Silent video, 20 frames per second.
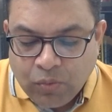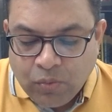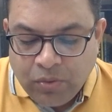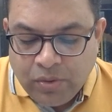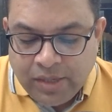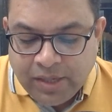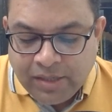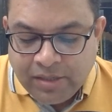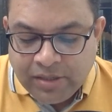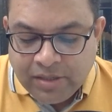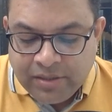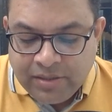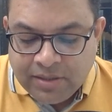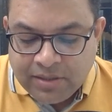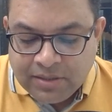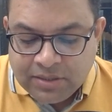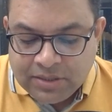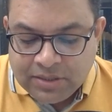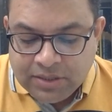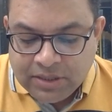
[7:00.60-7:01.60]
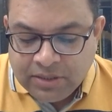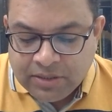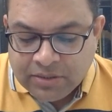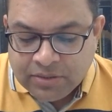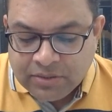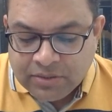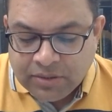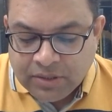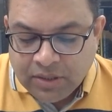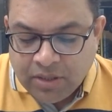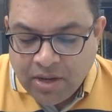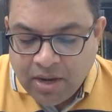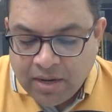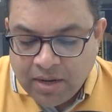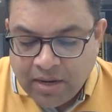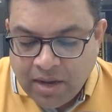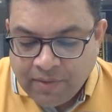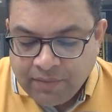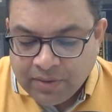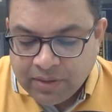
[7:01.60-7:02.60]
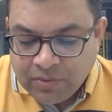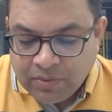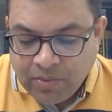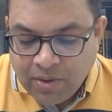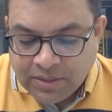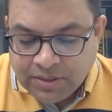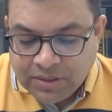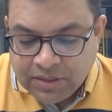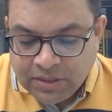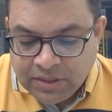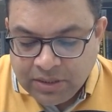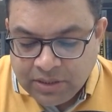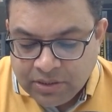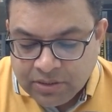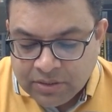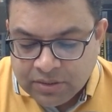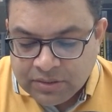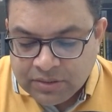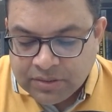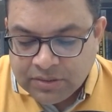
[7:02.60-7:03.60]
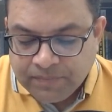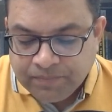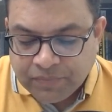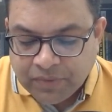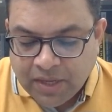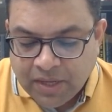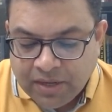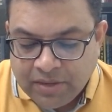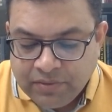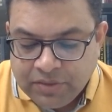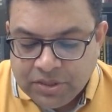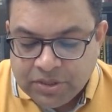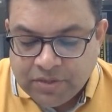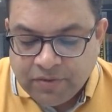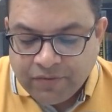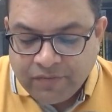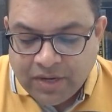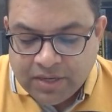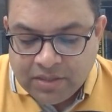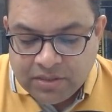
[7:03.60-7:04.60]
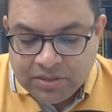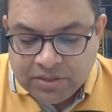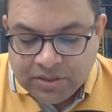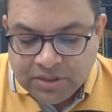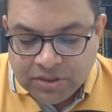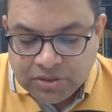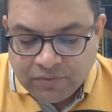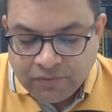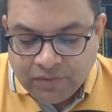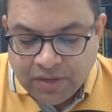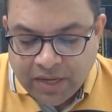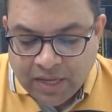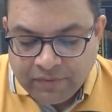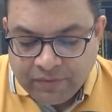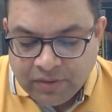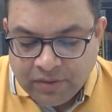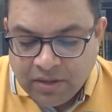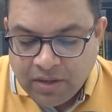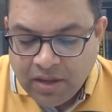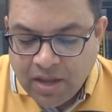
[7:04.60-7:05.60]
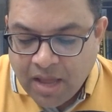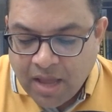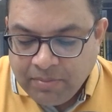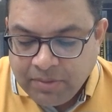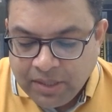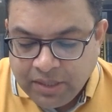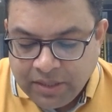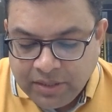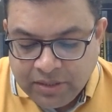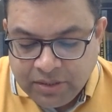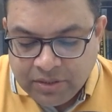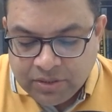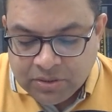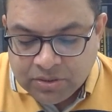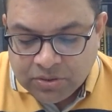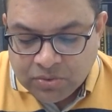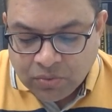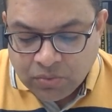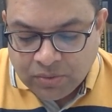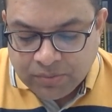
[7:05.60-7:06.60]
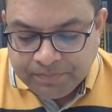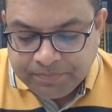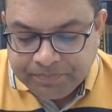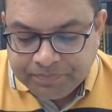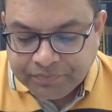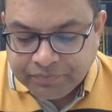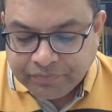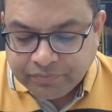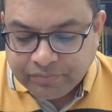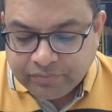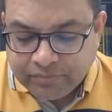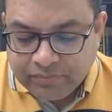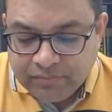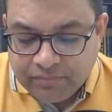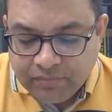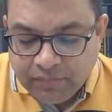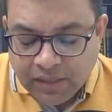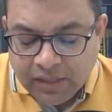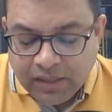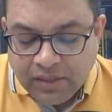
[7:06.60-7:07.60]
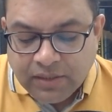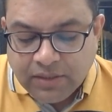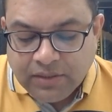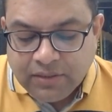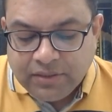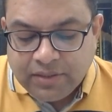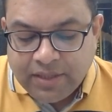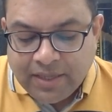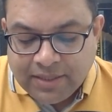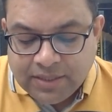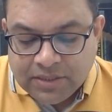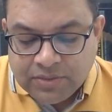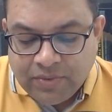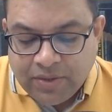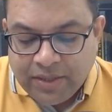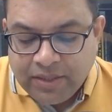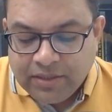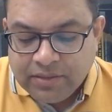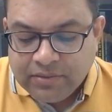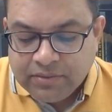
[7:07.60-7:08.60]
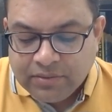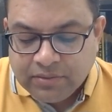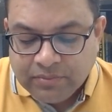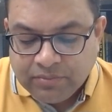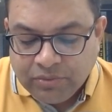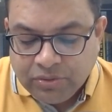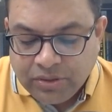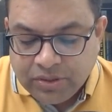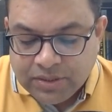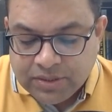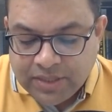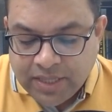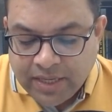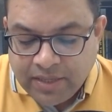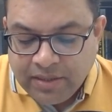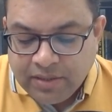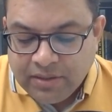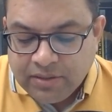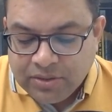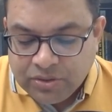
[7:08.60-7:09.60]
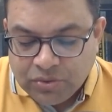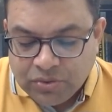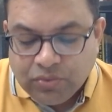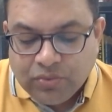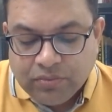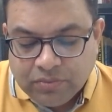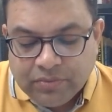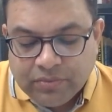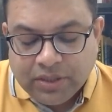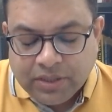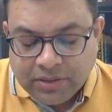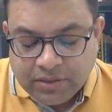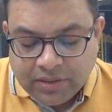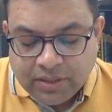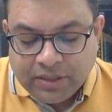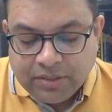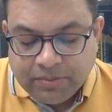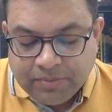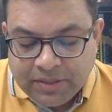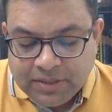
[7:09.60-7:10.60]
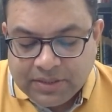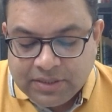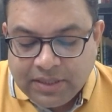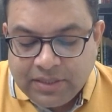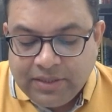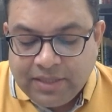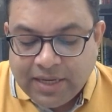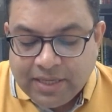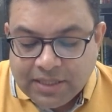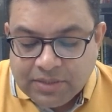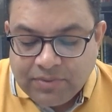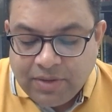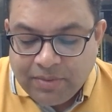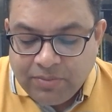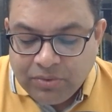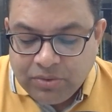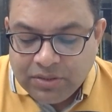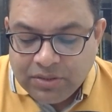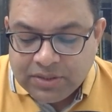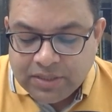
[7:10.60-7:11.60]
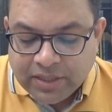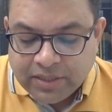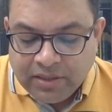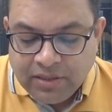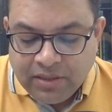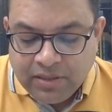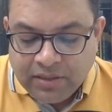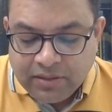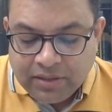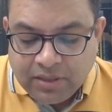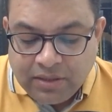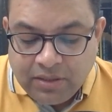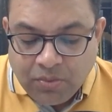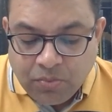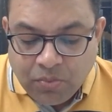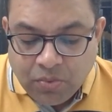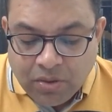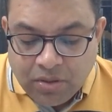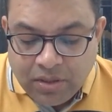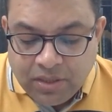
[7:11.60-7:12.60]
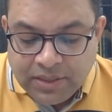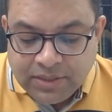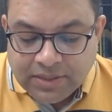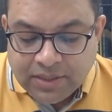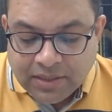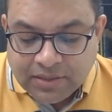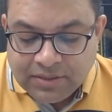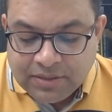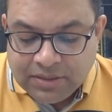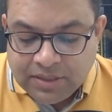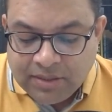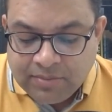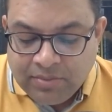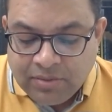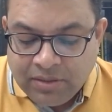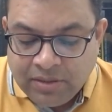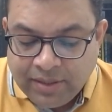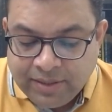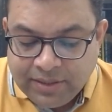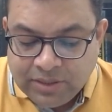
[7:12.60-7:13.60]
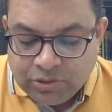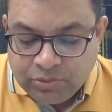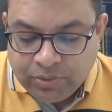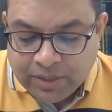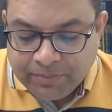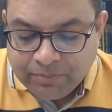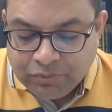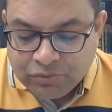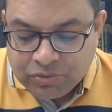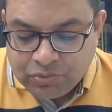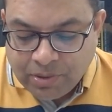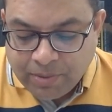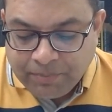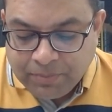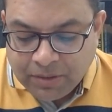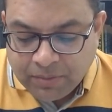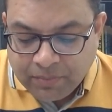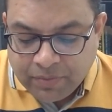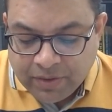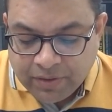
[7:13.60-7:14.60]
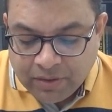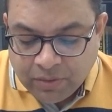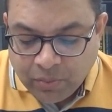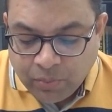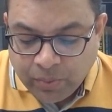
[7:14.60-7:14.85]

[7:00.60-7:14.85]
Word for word: old, elderly, and senior, and I have advanced in years and reached the final stage of life. I am 80 years old. That is why uh, Buddha said so uh, Ratapala said that is why Buddha said that the world is unstable and swept, swept away.